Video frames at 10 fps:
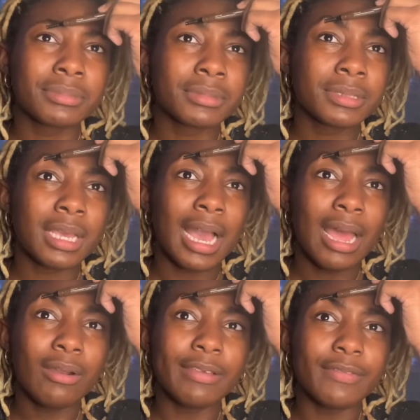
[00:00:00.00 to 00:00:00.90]
I don't
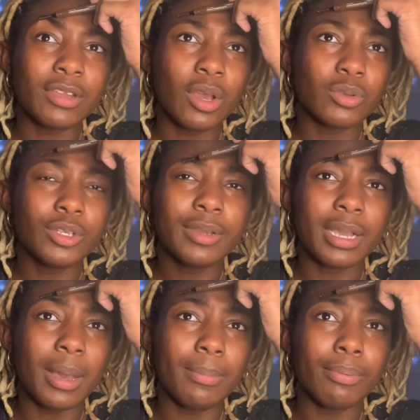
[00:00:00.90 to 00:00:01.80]
even know, during a
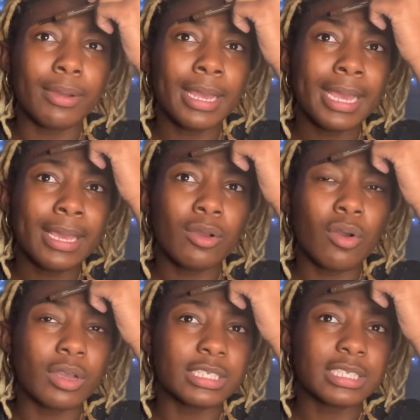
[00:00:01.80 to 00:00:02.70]
break or
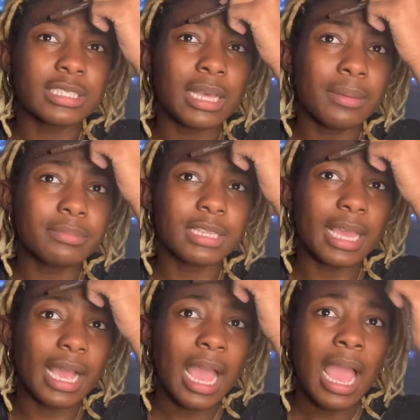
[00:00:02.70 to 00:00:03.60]
something,
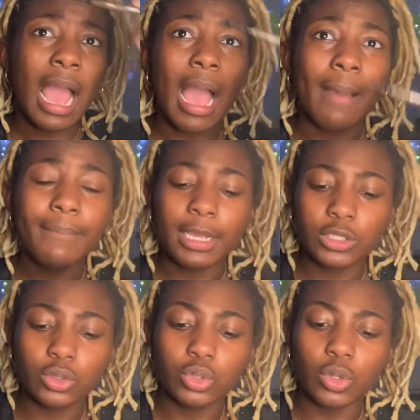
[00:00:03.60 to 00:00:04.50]
I'm not too
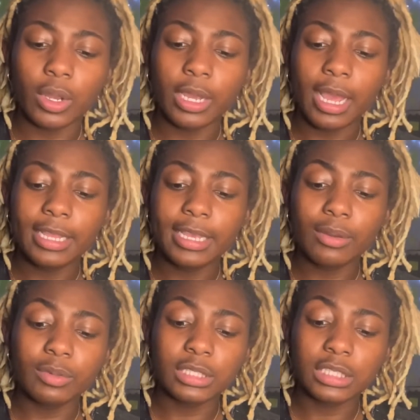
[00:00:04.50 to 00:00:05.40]
sure. I think it was
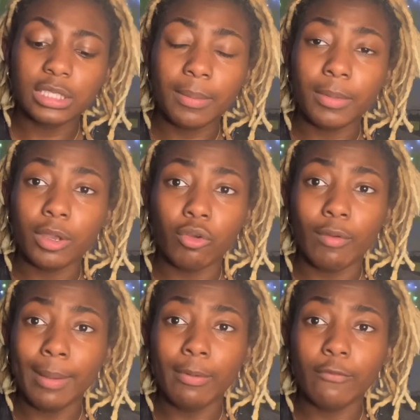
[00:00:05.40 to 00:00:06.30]
this summer or right
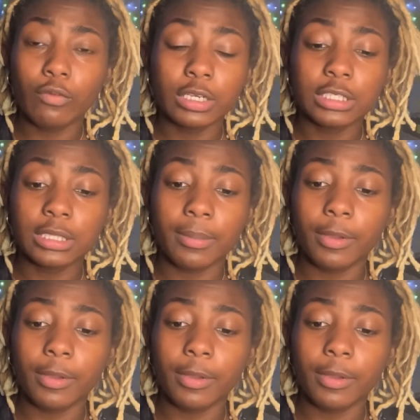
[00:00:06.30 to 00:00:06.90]
before the summer,